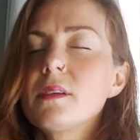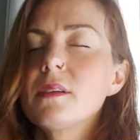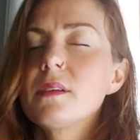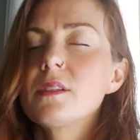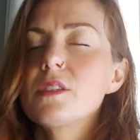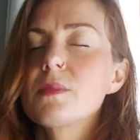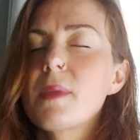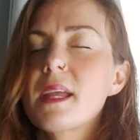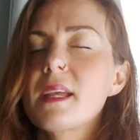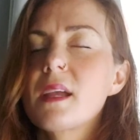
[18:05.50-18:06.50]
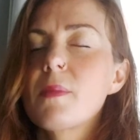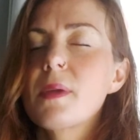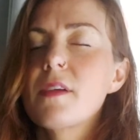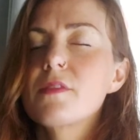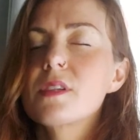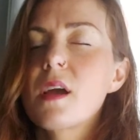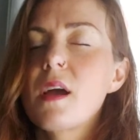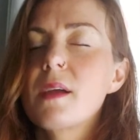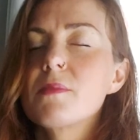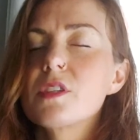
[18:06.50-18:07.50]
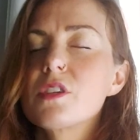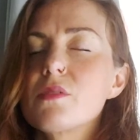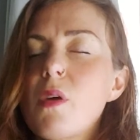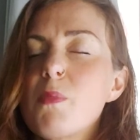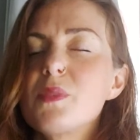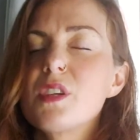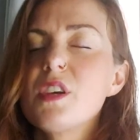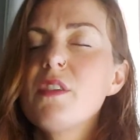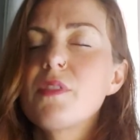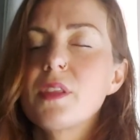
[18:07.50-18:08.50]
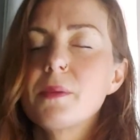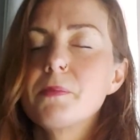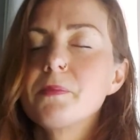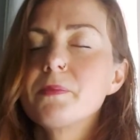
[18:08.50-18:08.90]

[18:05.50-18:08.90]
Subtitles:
And just making a bit of time to observe them.